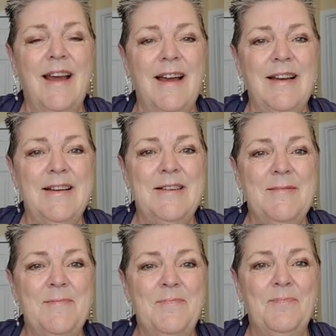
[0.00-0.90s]

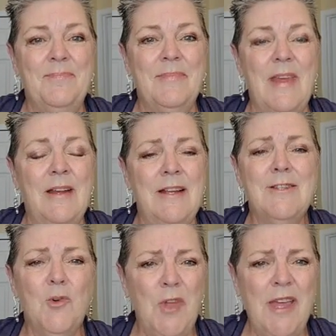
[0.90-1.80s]
and it's
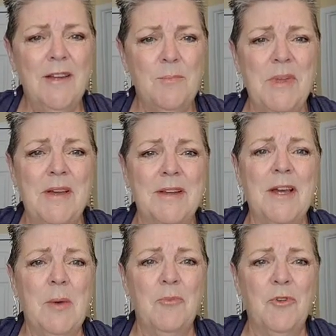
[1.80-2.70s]
okay to be
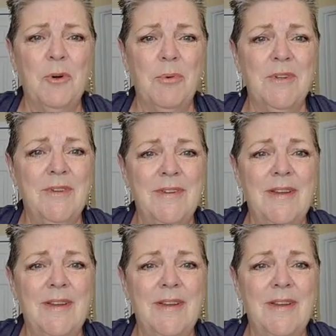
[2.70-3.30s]
uncomfortable.